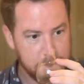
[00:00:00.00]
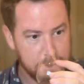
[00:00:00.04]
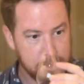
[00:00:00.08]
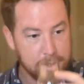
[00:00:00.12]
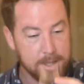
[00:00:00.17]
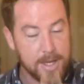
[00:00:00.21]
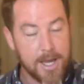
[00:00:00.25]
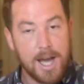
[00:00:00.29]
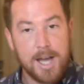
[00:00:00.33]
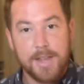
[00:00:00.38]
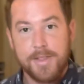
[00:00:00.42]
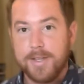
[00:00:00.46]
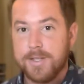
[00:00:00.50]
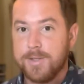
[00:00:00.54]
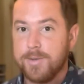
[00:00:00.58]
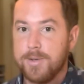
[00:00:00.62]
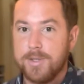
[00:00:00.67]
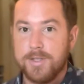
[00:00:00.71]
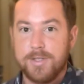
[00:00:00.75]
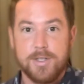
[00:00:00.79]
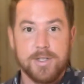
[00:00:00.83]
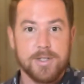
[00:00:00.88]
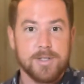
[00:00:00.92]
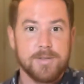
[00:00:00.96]
God, this one
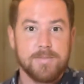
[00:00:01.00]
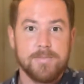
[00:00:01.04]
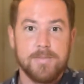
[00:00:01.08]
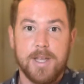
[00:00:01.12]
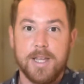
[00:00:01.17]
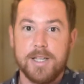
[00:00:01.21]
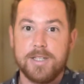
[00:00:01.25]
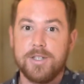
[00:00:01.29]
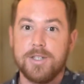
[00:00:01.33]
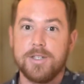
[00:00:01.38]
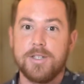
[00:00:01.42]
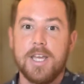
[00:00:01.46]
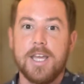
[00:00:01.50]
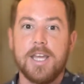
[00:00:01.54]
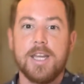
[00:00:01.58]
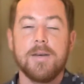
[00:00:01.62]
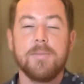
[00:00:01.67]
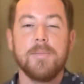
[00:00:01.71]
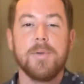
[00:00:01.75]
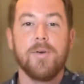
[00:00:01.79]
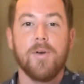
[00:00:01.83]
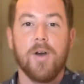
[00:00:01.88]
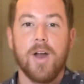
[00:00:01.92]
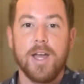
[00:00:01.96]
is it's just hitting
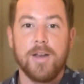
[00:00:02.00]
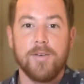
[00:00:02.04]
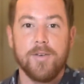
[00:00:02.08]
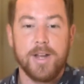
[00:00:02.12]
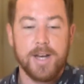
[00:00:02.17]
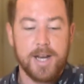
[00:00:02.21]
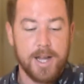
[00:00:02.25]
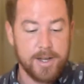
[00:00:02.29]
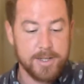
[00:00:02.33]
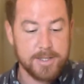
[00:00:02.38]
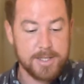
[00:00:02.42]
me right now.